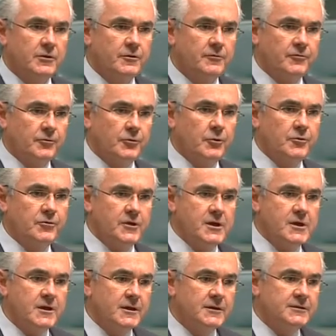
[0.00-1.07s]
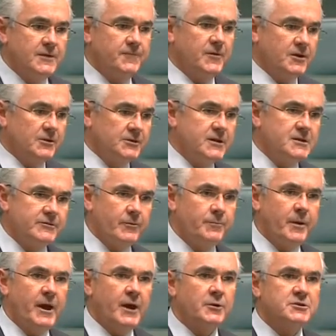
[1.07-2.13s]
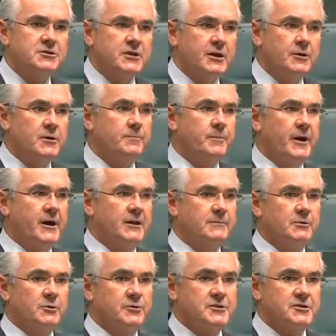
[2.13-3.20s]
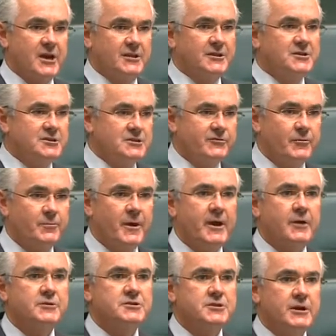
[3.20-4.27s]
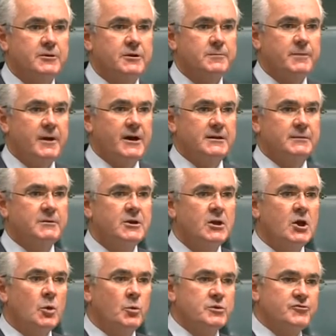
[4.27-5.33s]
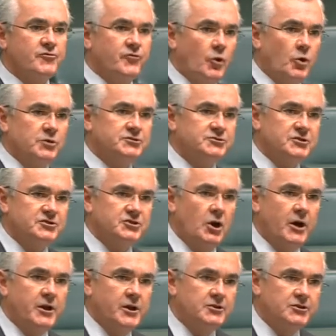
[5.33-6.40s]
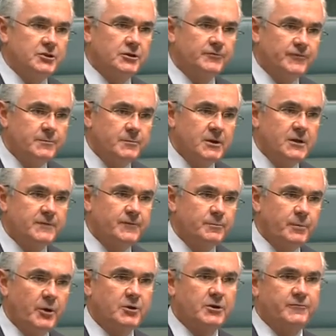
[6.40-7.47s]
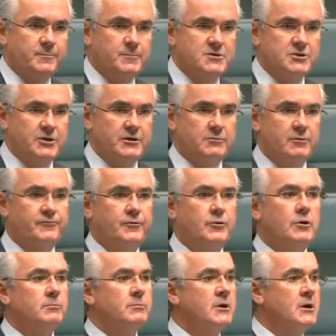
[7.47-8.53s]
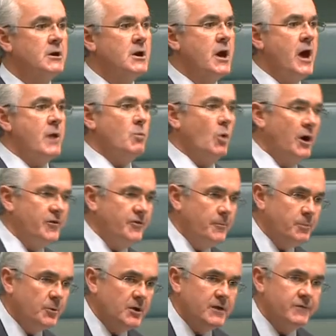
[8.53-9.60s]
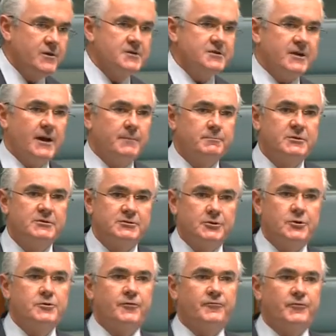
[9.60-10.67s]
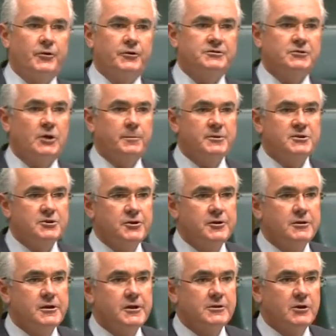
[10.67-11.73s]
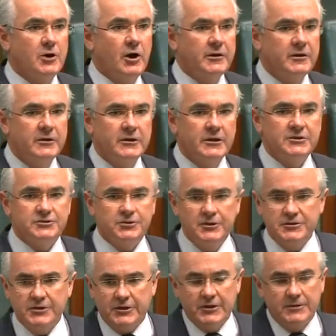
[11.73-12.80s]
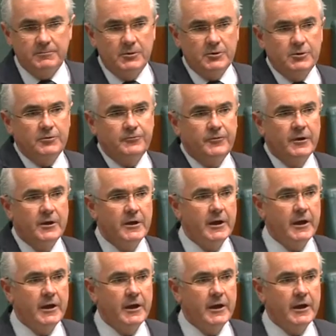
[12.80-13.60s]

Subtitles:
through the difficulties of a power-sharing parliament, or the challenges of a power-sharing parliament, was forced to sign a deal for meaningful poker machine reform. And what did the previous government do the first opportunity it got? As soon as it could move